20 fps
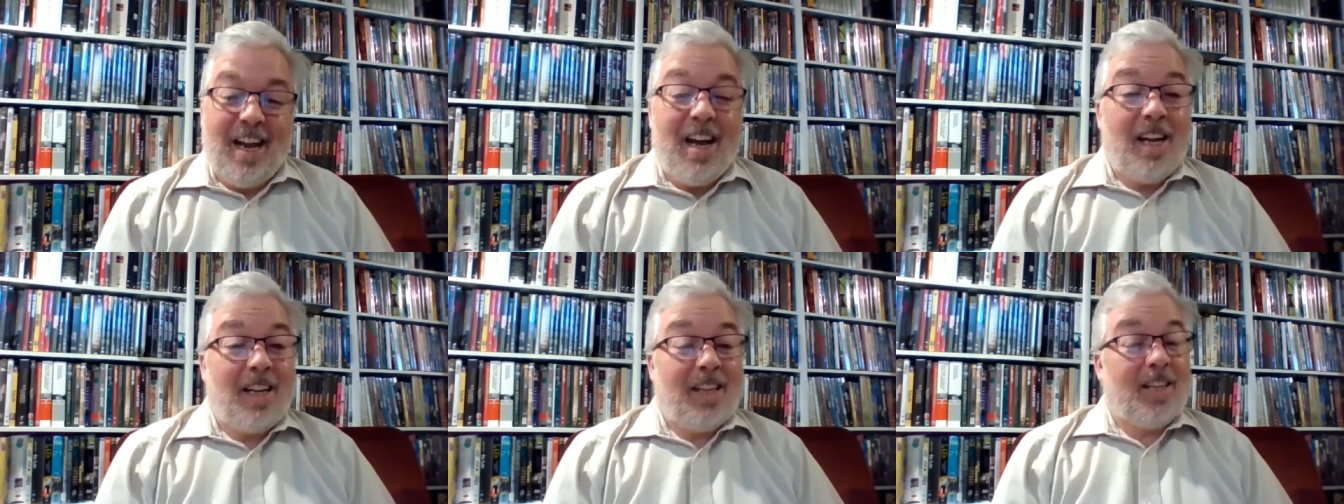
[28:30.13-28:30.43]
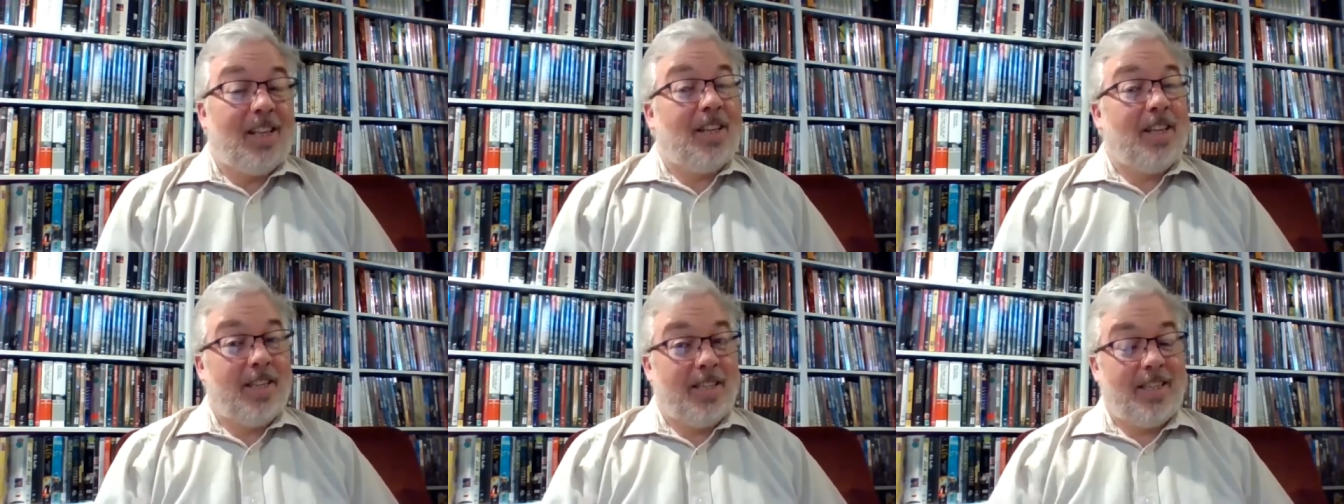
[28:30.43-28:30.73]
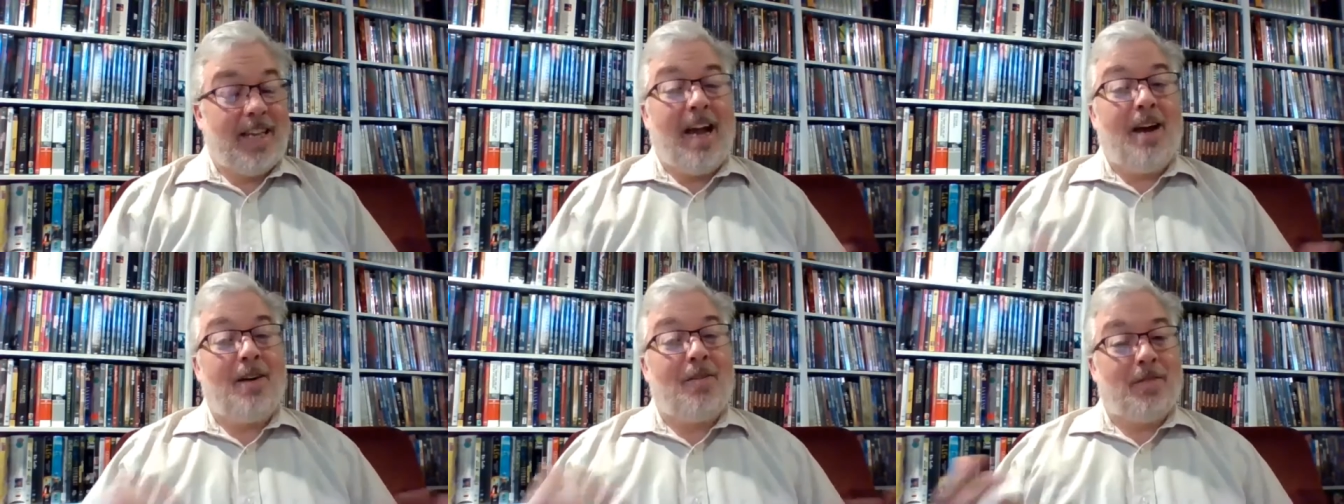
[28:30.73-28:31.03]
The
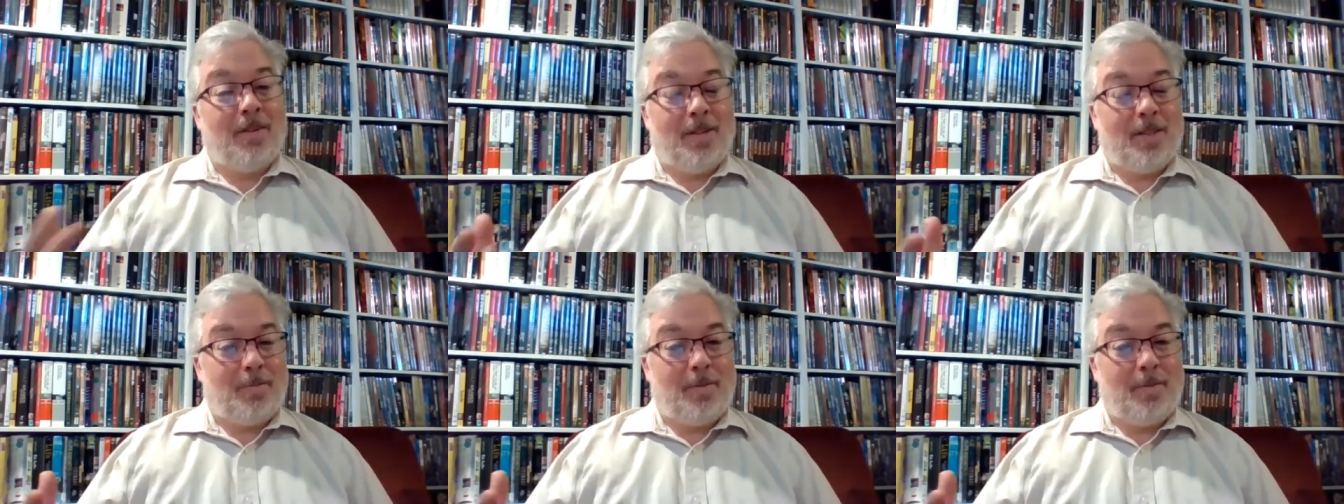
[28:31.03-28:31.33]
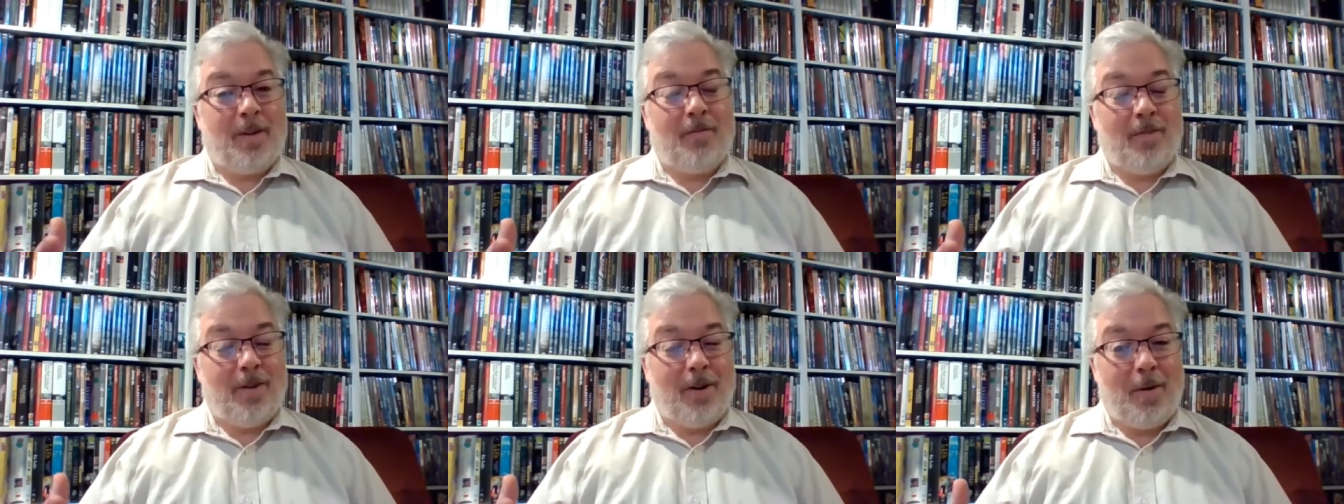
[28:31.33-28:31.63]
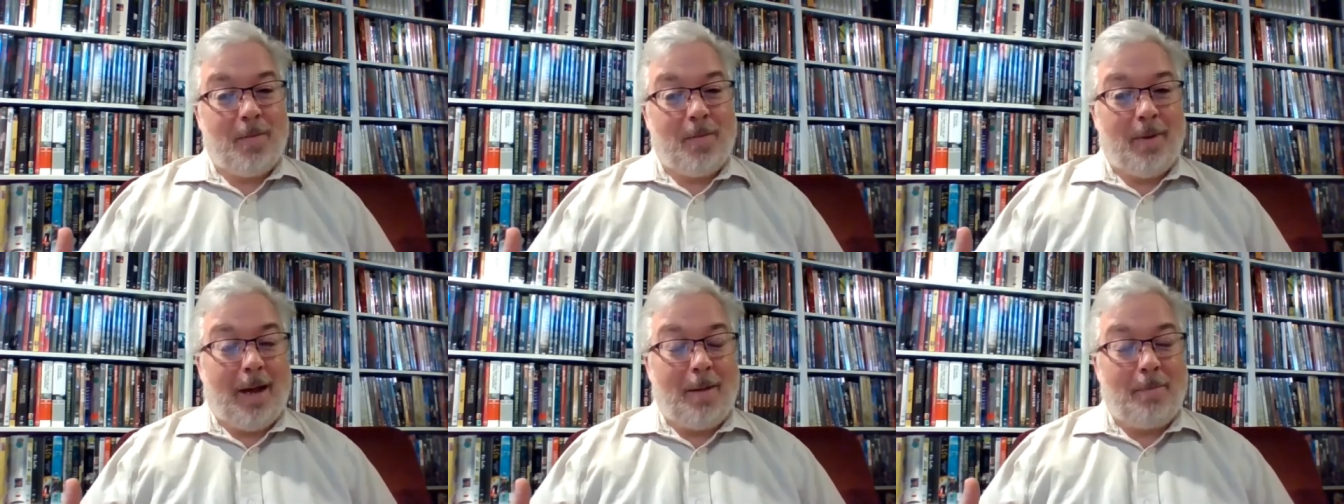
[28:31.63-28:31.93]
sound has been
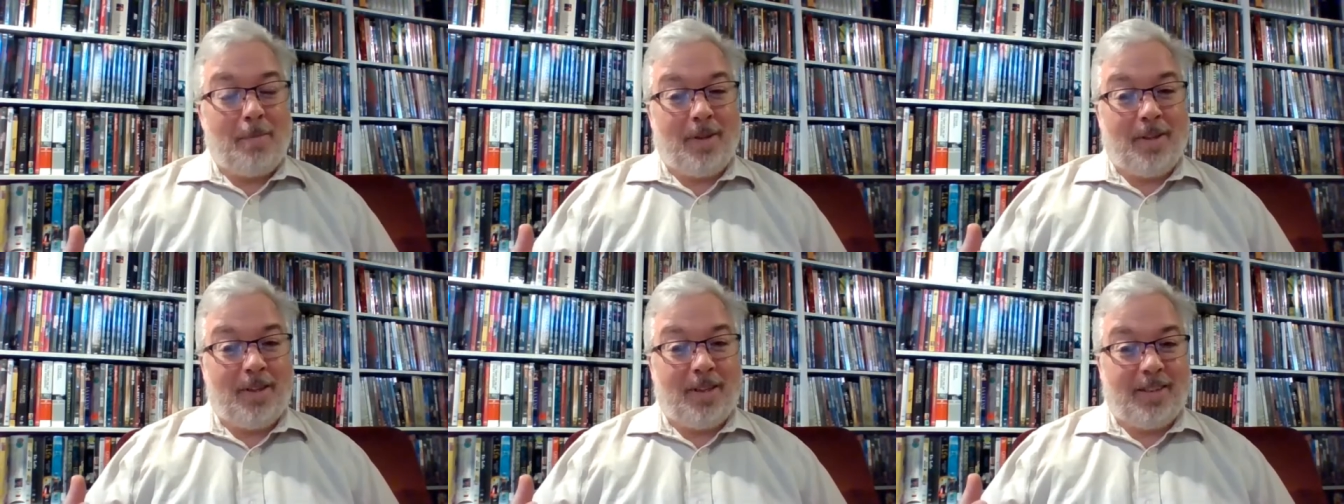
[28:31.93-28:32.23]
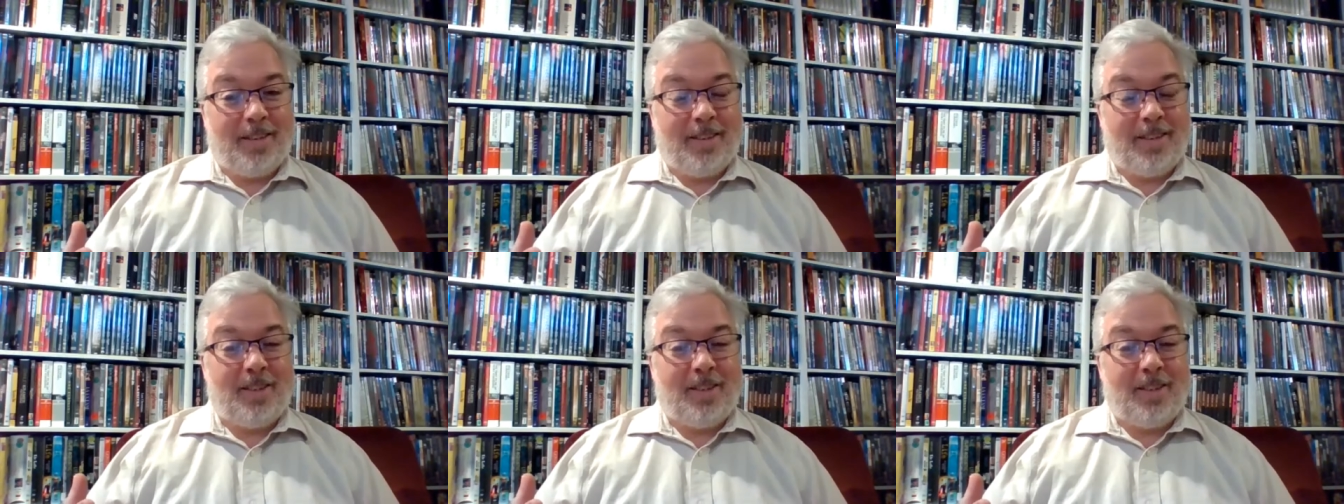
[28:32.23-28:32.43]
very popular.